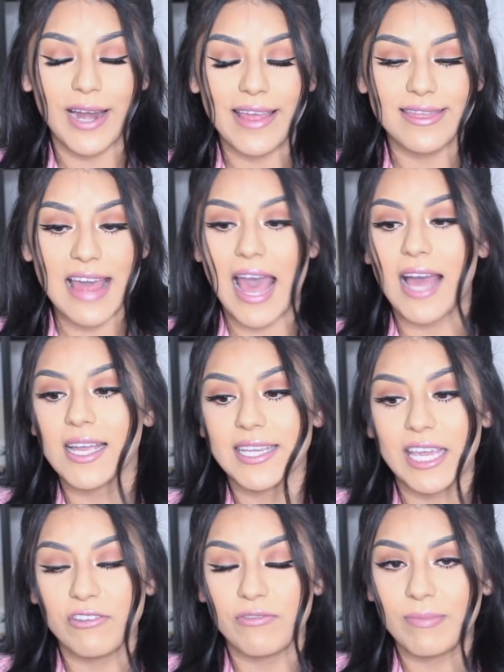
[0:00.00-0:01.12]
and that
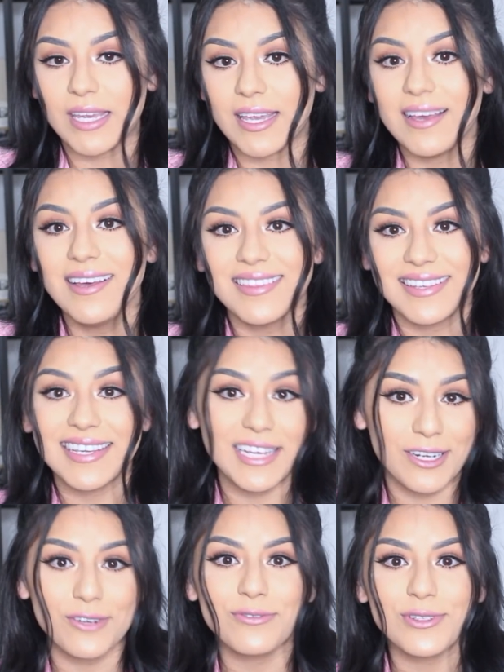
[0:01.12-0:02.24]
gave me the
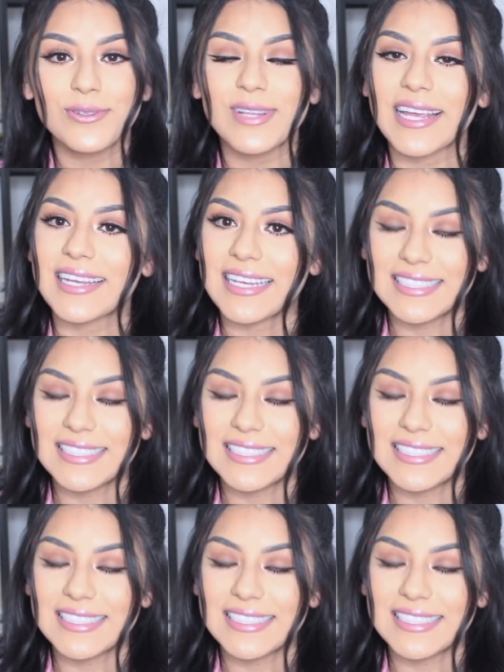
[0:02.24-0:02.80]
keto flu like